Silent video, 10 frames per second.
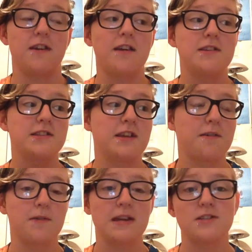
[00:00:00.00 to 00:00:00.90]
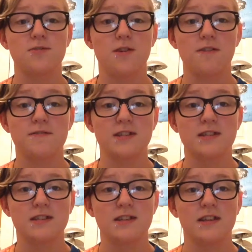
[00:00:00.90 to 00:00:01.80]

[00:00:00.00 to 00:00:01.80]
I did that way too often.